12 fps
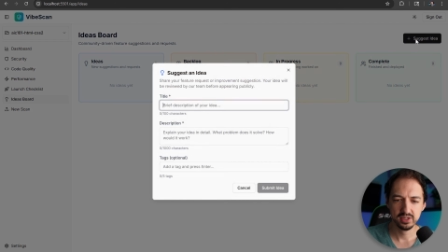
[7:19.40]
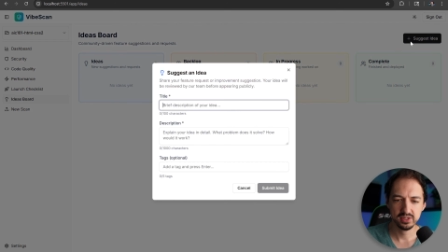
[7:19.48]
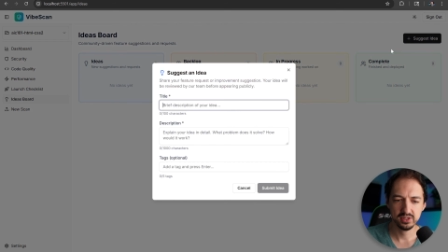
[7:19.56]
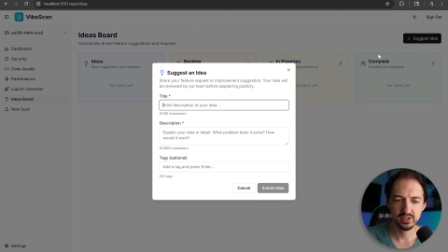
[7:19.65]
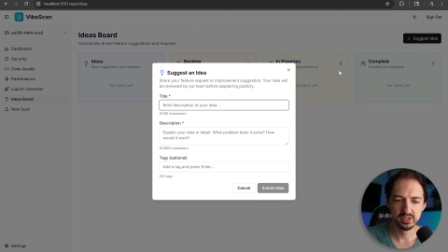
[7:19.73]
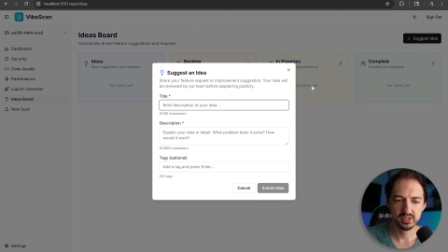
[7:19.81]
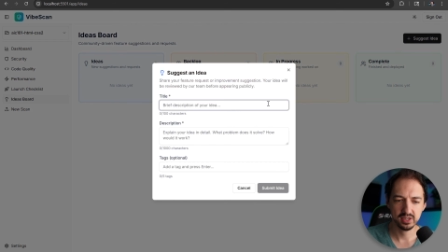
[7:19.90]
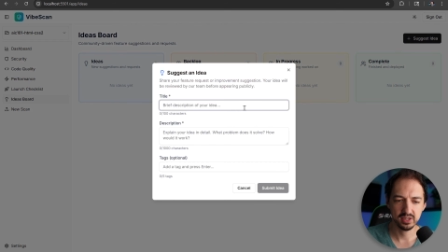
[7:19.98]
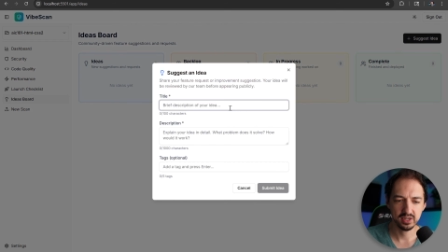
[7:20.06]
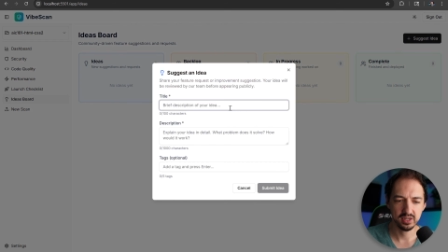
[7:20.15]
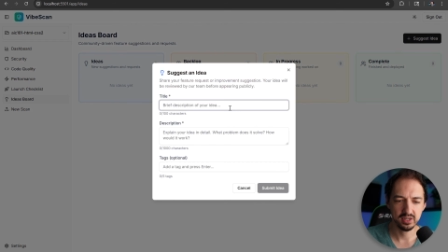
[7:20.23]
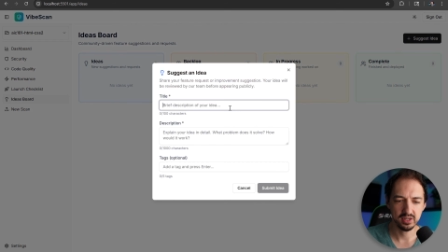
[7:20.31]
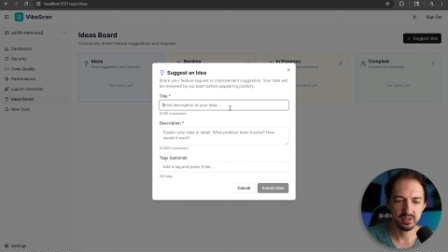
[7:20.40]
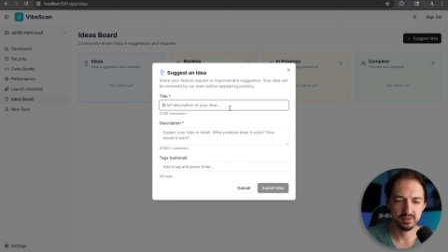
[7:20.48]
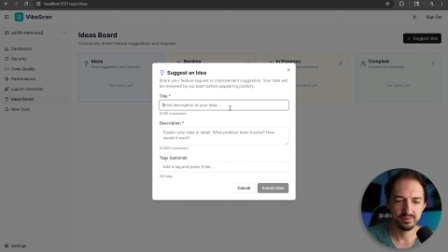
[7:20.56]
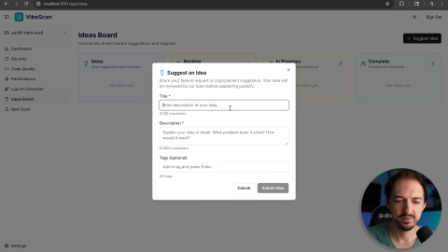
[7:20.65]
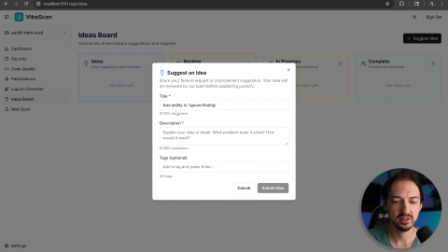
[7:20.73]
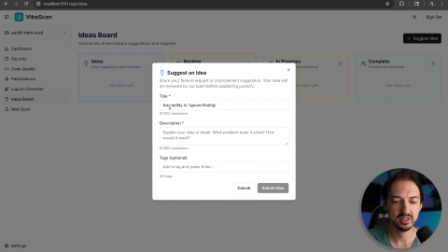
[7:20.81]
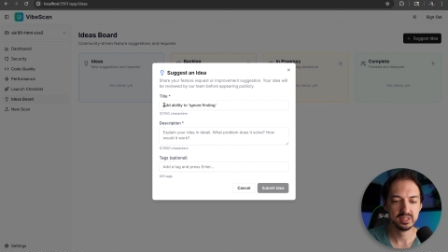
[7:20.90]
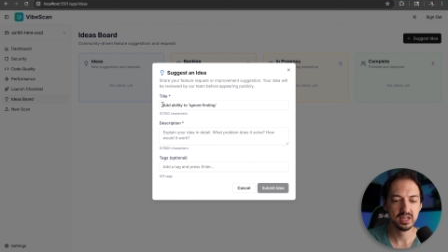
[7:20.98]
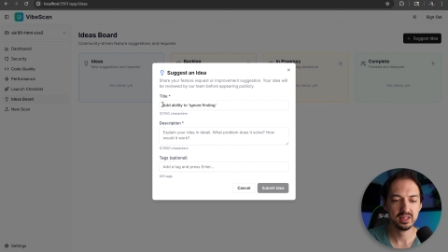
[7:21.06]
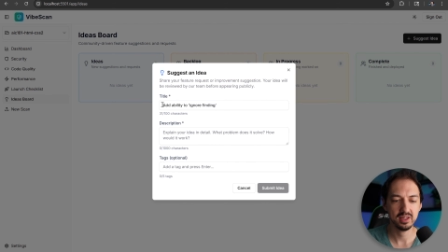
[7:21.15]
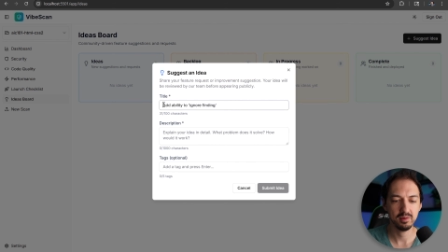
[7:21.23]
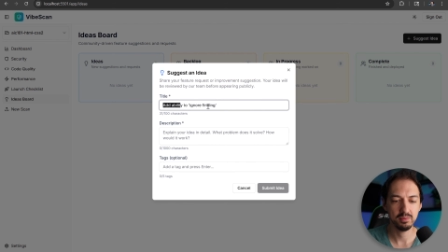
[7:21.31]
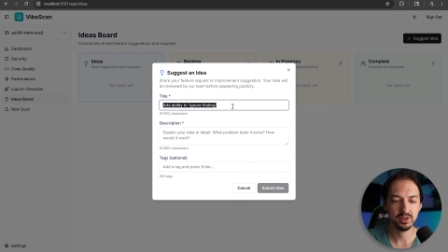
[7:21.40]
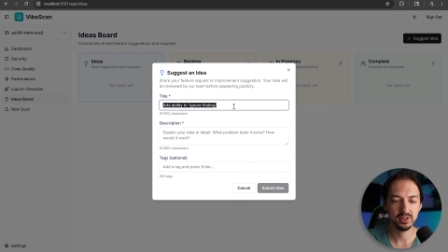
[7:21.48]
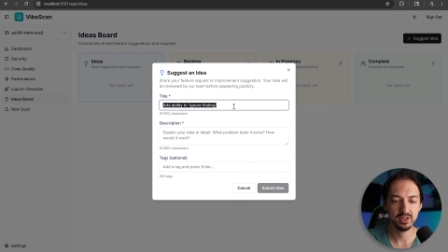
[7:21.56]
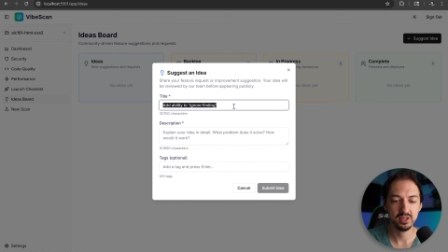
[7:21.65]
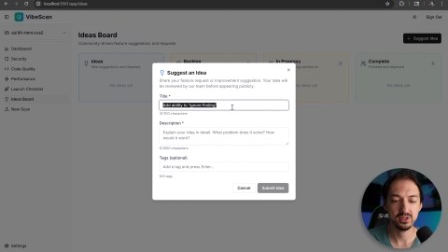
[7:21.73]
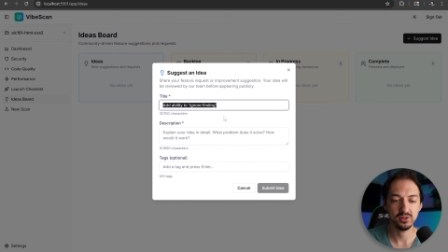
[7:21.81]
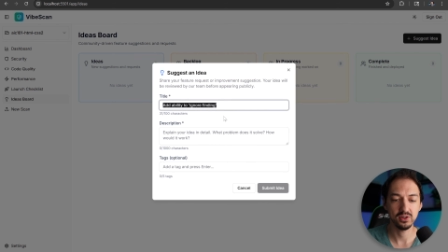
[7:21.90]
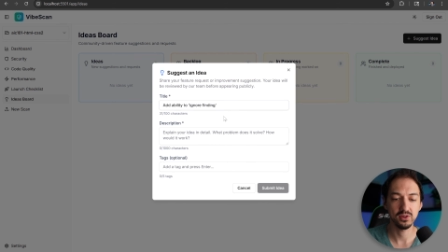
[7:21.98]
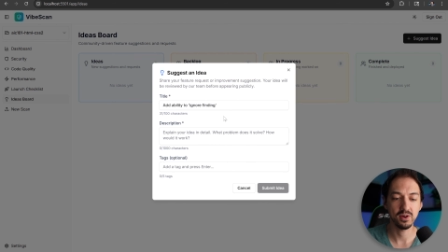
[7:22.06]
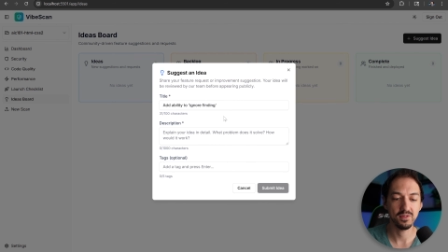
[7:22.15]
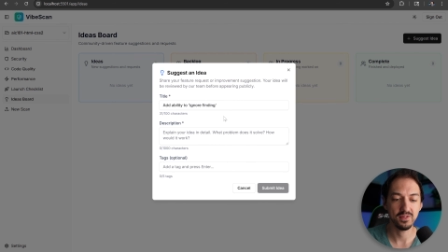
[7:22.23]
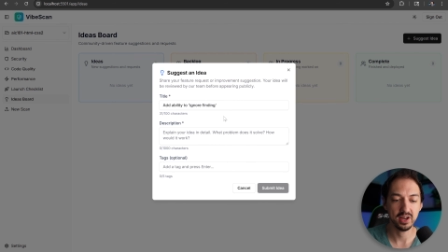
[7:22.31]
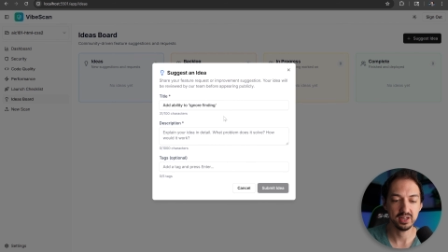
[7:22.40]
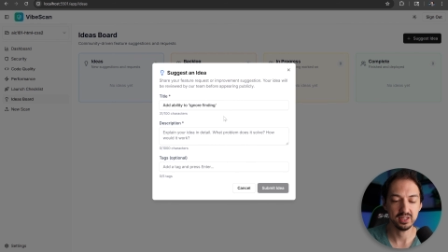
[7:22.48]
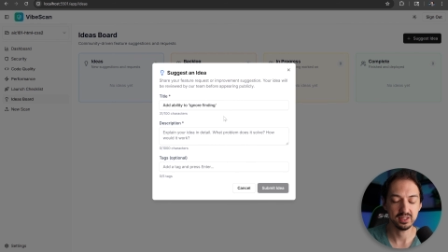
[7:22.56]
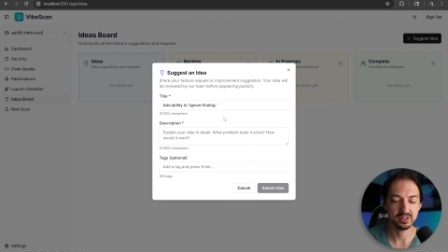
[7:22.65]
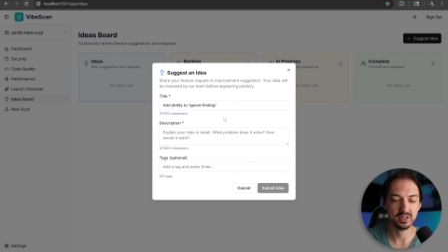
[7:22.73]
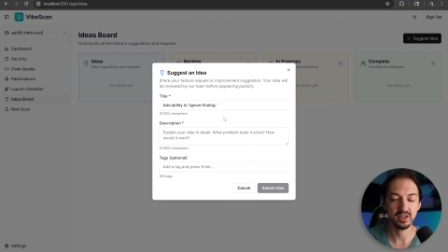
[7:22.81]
suggesting an idea. Let's add the ability to ignore findings.